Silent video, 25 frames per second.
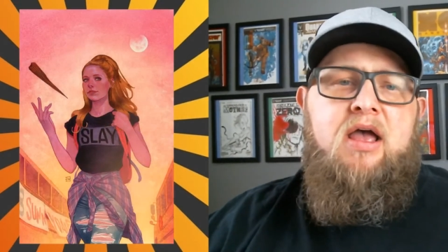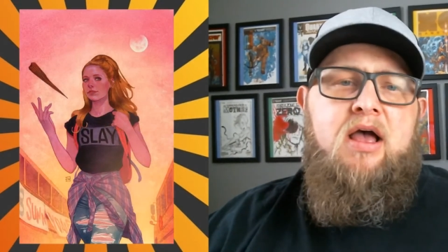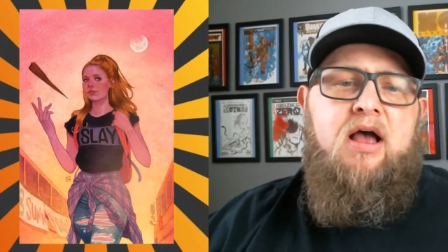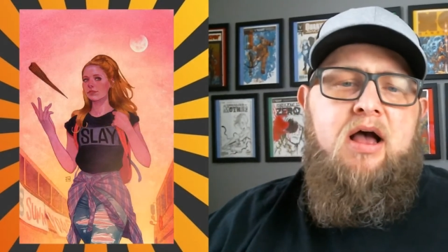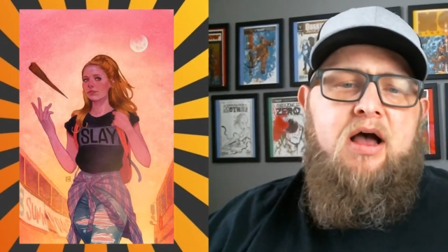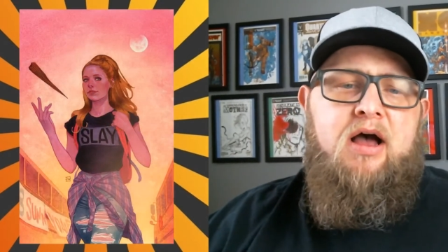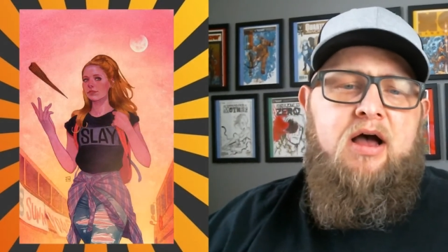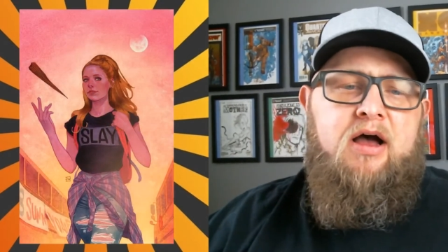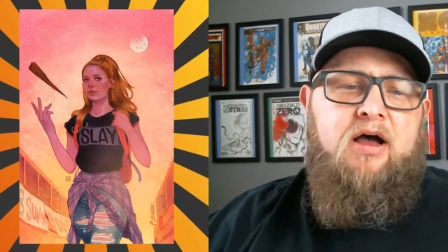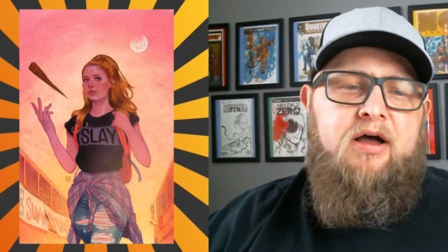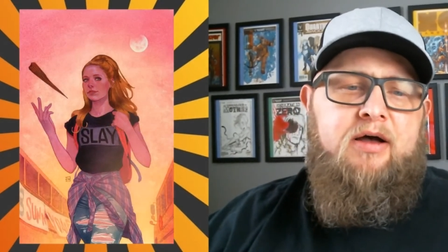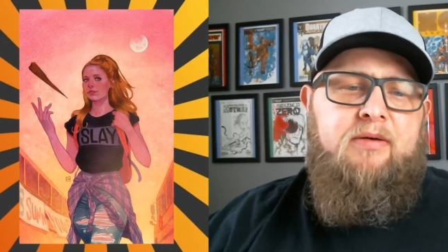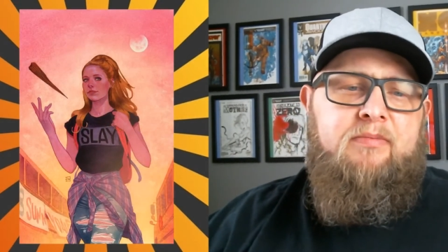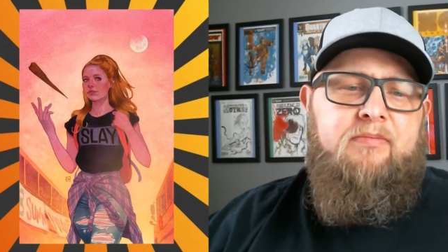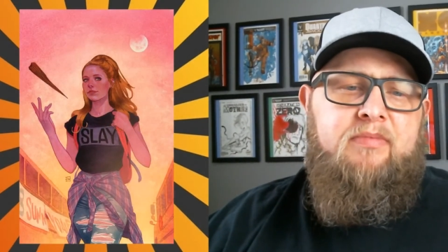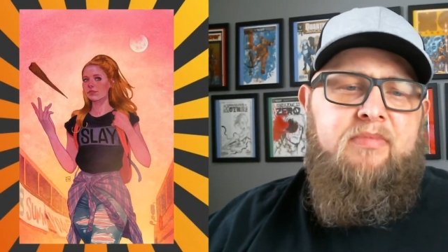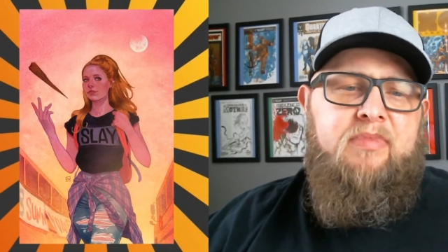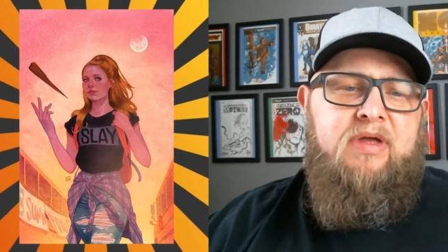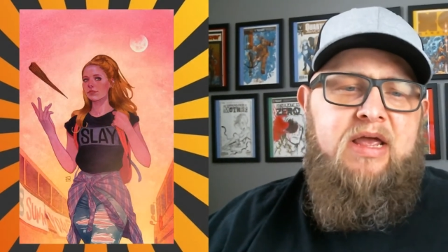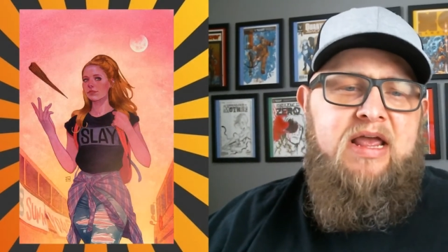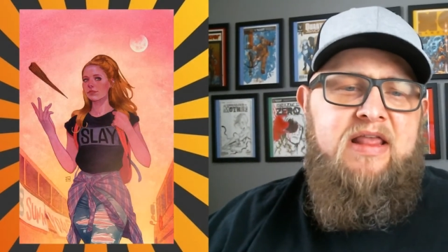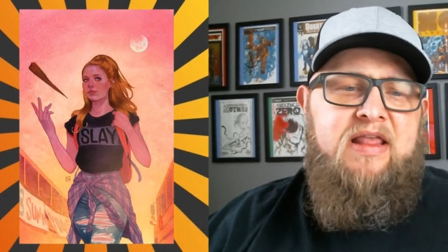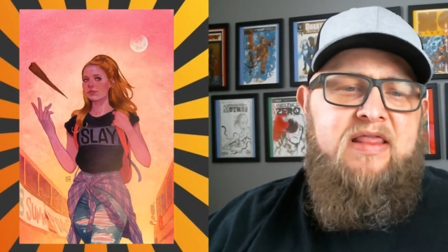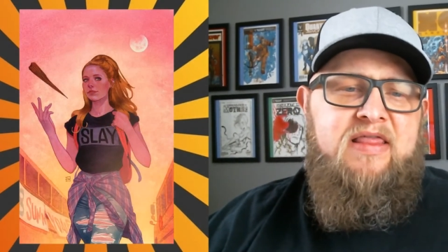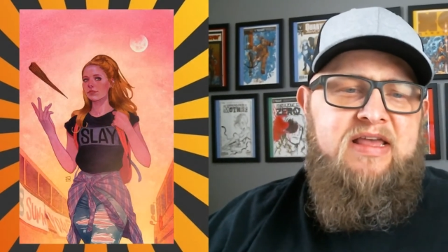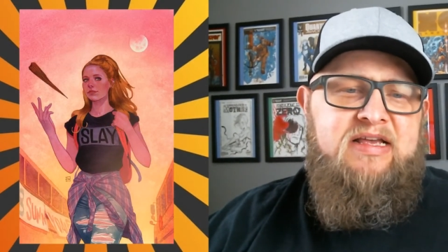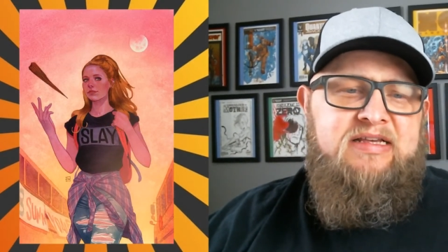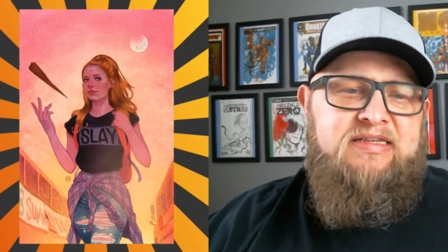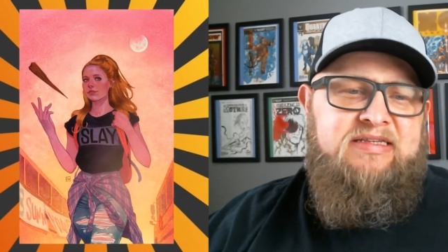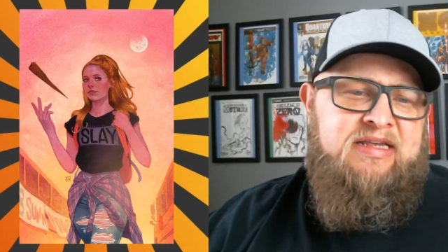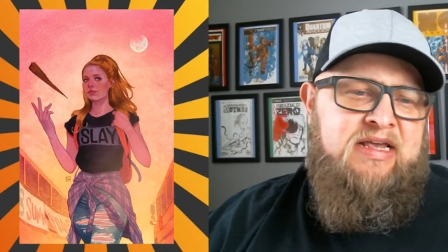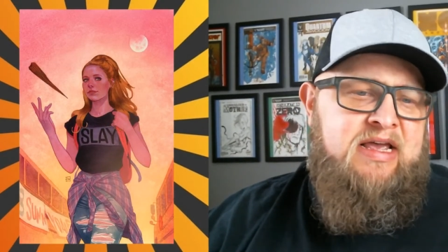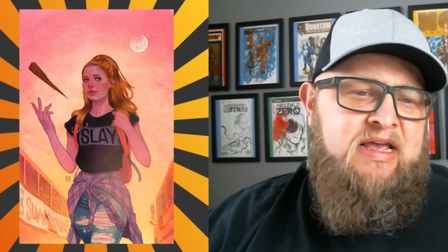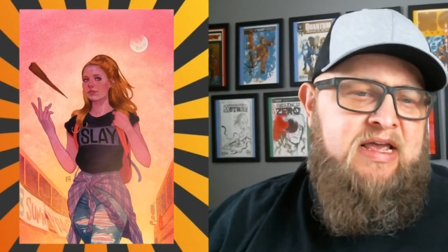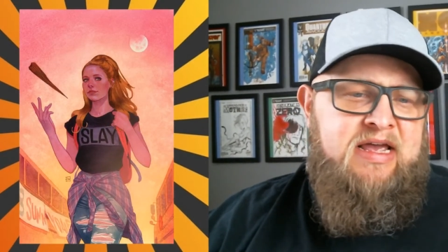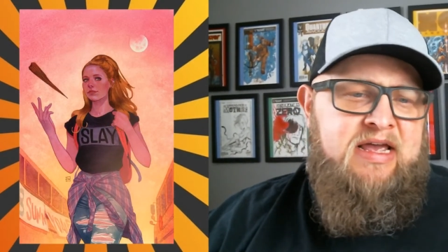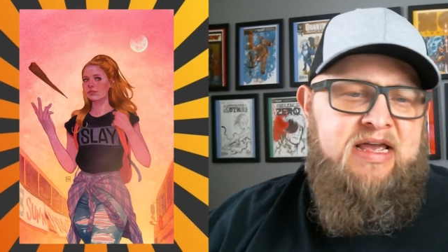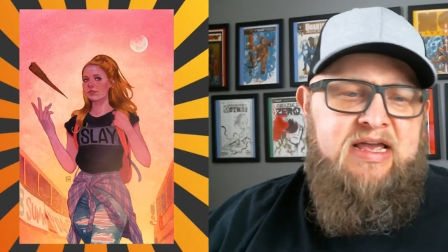and this
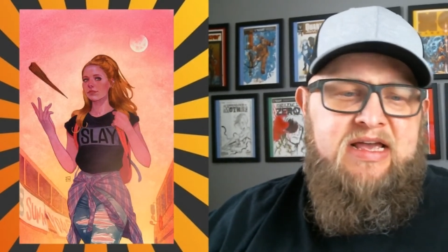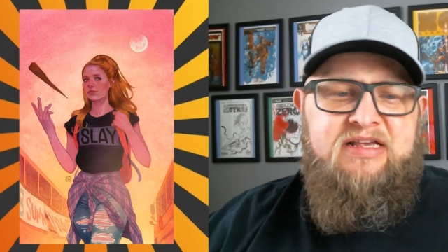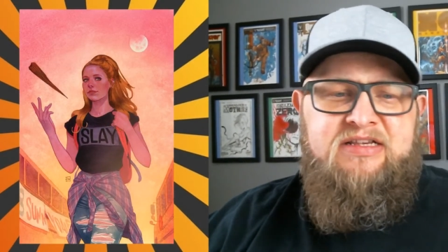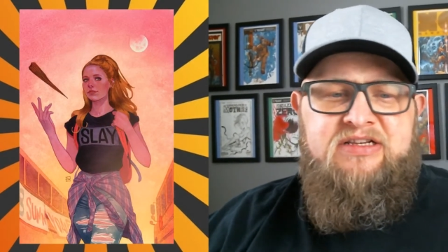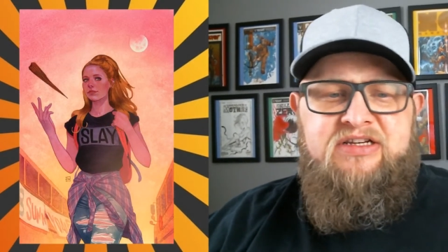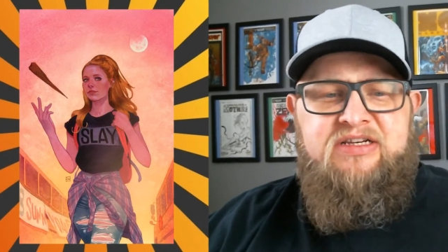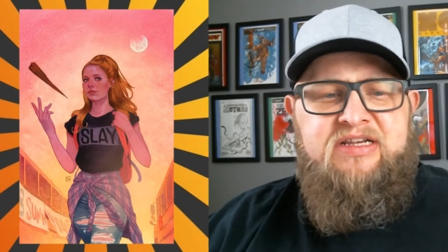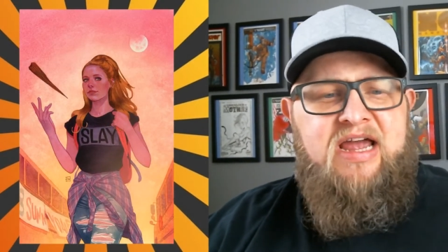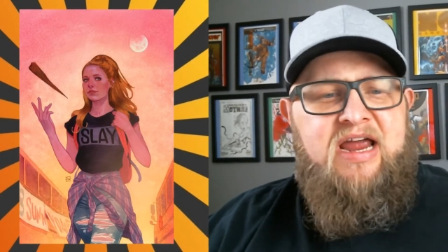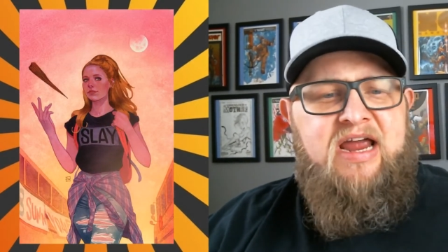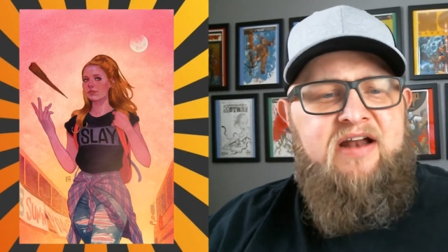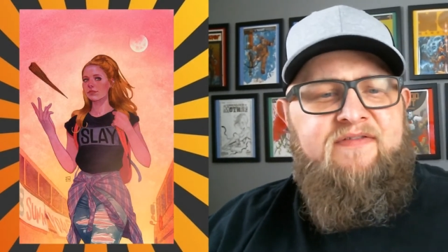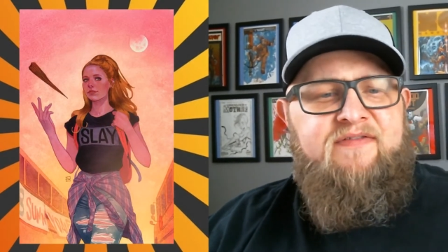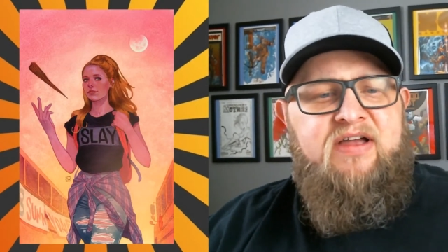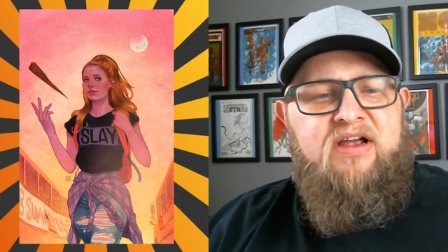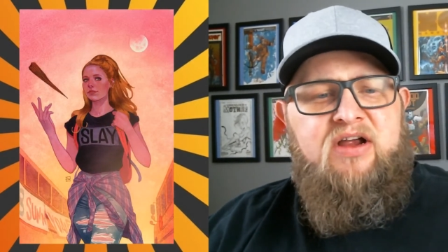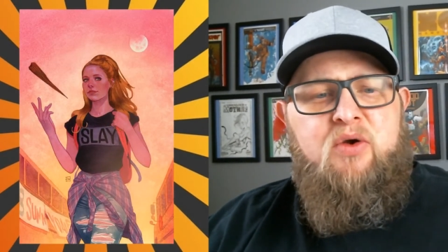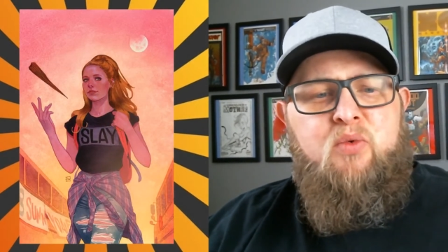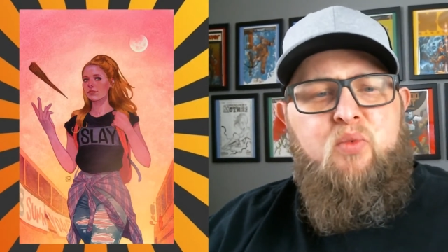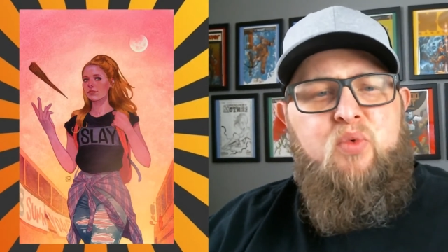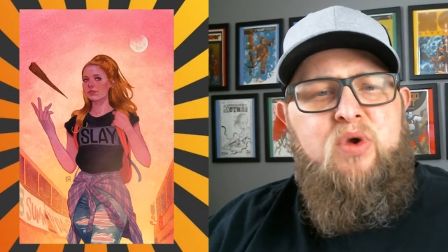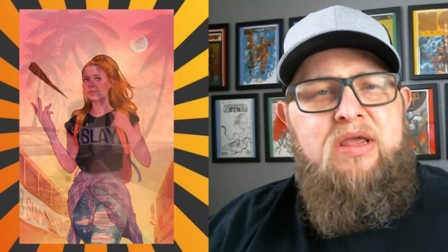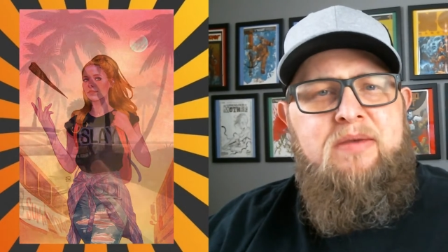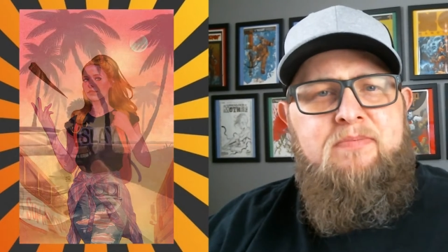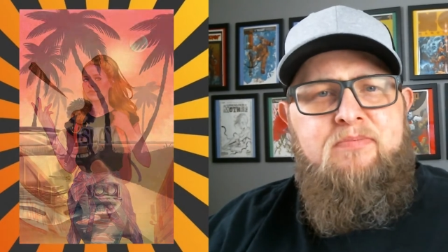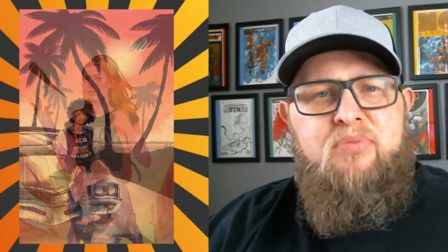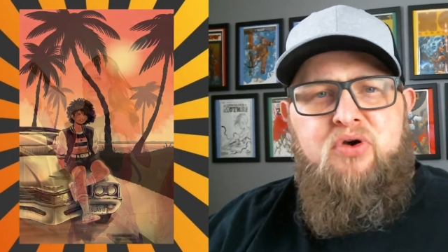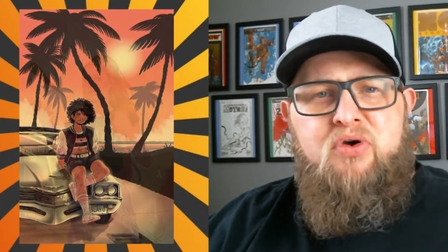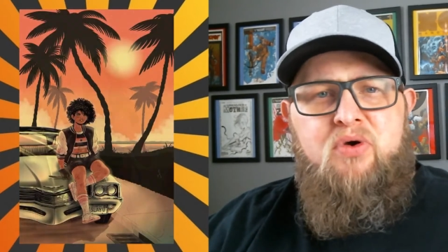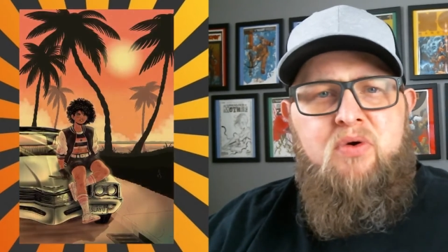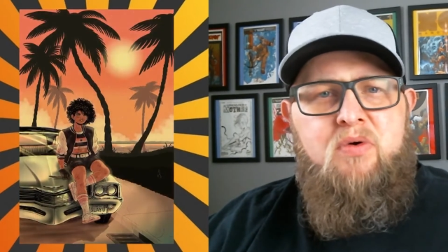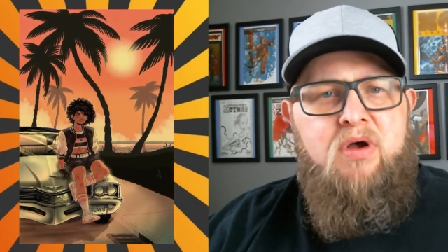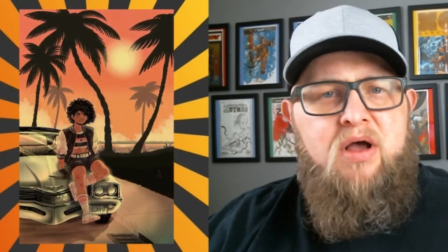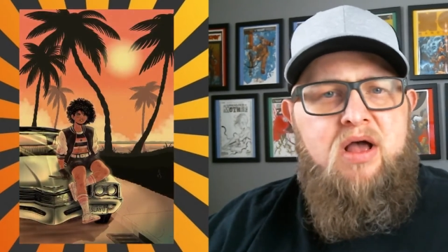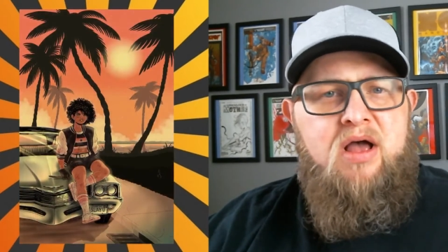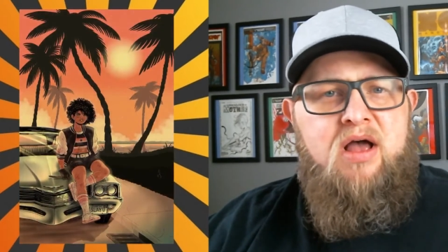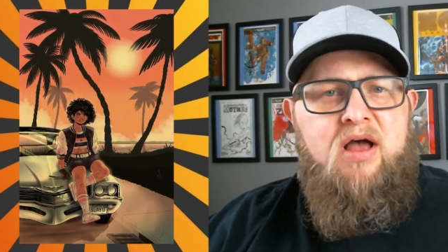is just kind of like a reboot